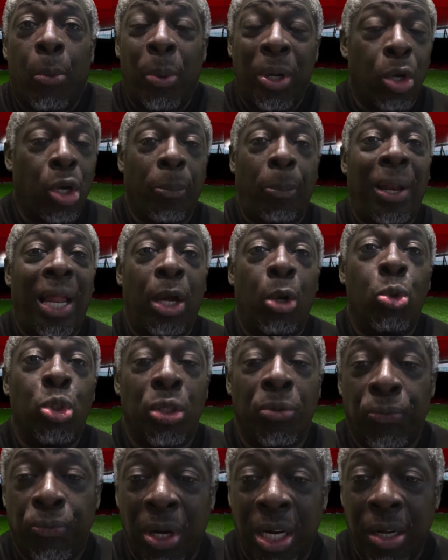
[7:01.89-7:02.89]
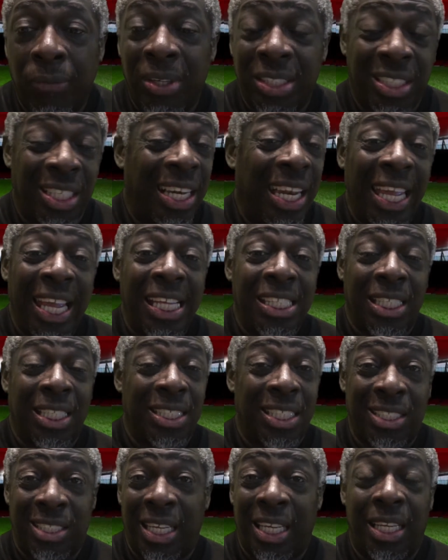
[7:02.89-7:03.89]
We've got to play who's in front of us. And Leeds, as I
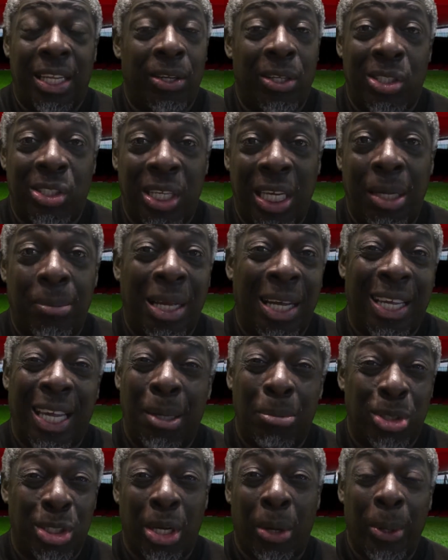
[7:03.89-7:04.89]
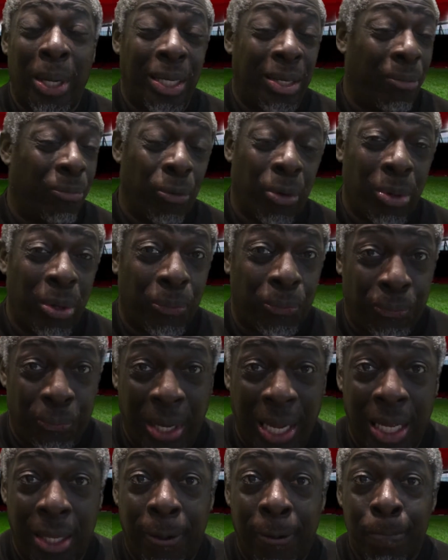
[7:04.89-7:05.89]
said, they're a team that keeps going. They're very
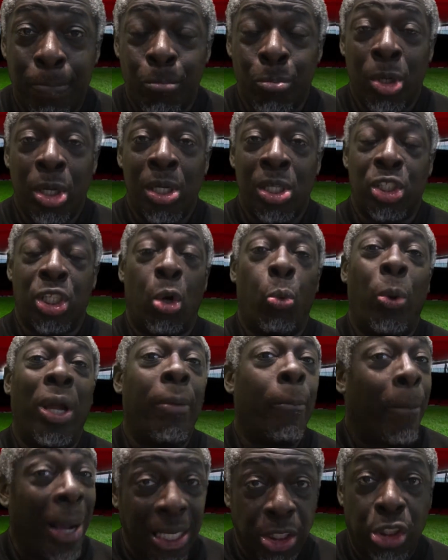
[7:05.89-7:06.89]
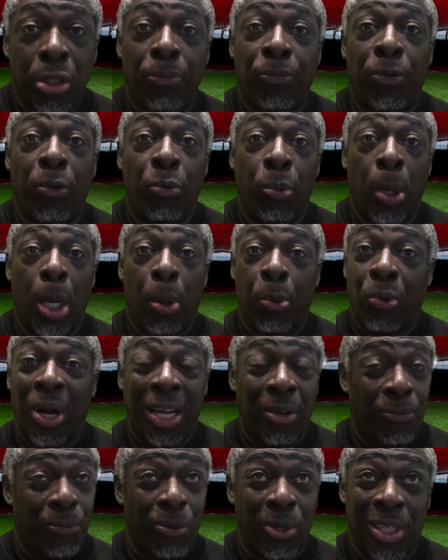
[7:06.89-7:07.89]
fit. So we matched them for work
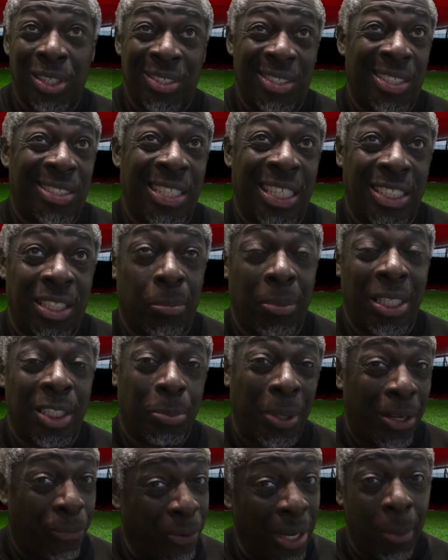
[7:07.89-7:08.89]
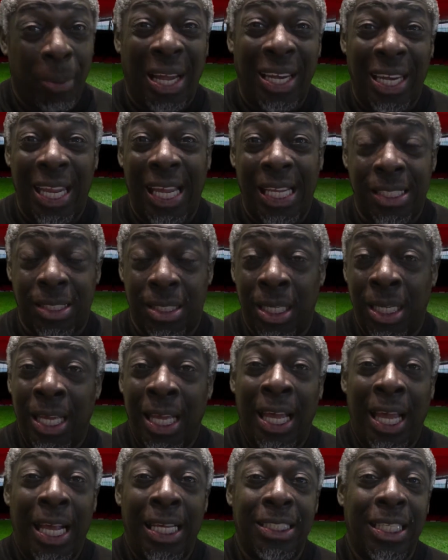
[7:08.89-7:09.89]
rate for the 60 minutes. But the thing about Leeds
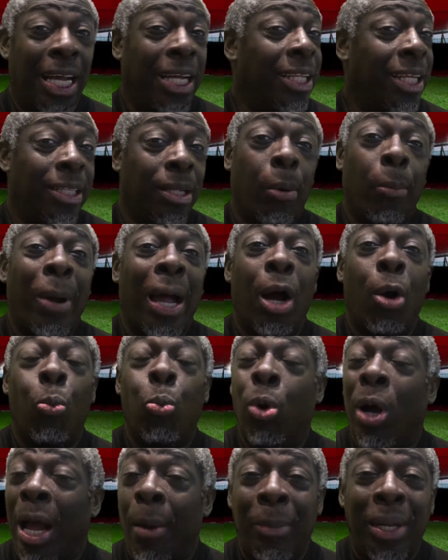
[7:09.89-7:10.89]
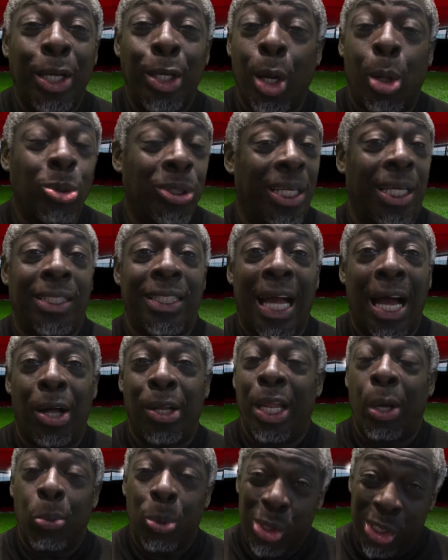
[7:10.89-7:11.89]
is that it don't matter how many goals they're down,
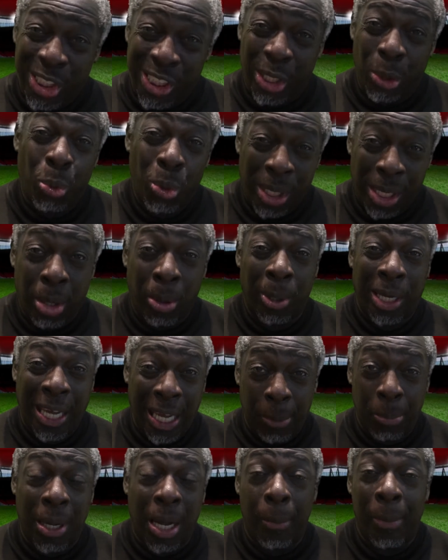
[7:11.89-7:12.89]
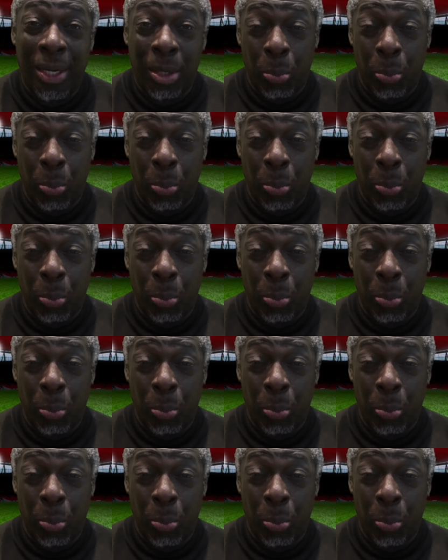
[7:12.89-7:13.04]
they will still keep coming.